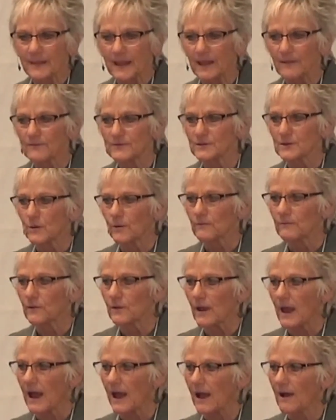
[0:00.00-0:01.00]
If
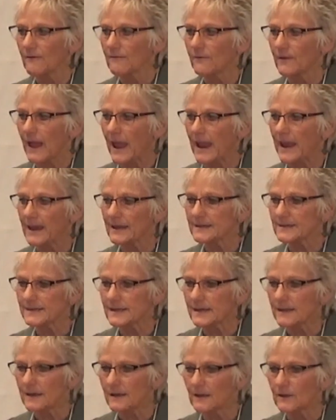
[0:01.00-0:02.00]
you have
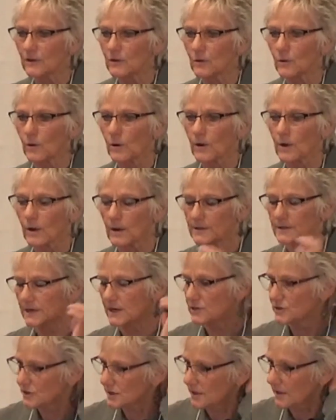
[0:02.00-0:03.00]
handy your
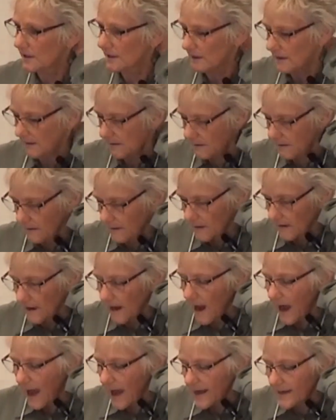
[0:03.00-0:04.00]
teaching
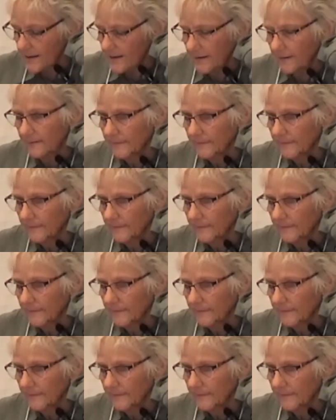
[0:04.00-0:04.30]
guide,